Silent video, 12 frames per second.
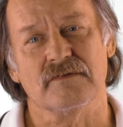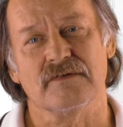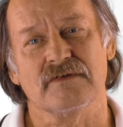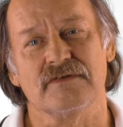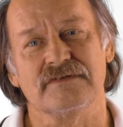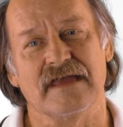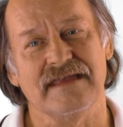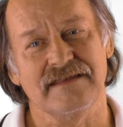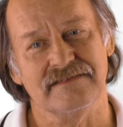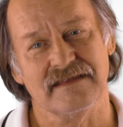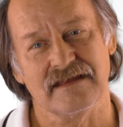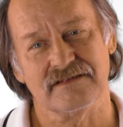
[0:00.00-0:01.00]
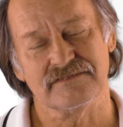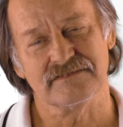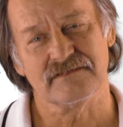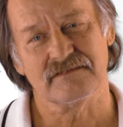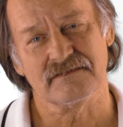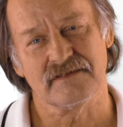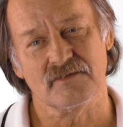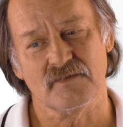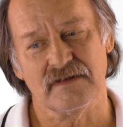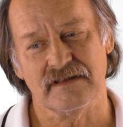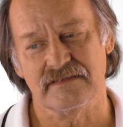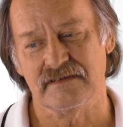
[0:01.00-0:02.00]
contain that in a
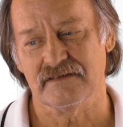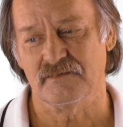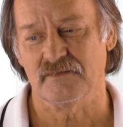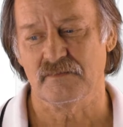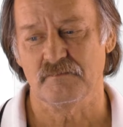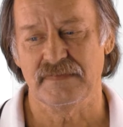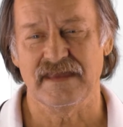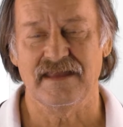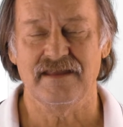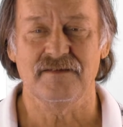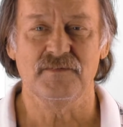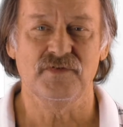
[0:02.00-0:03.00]
way that became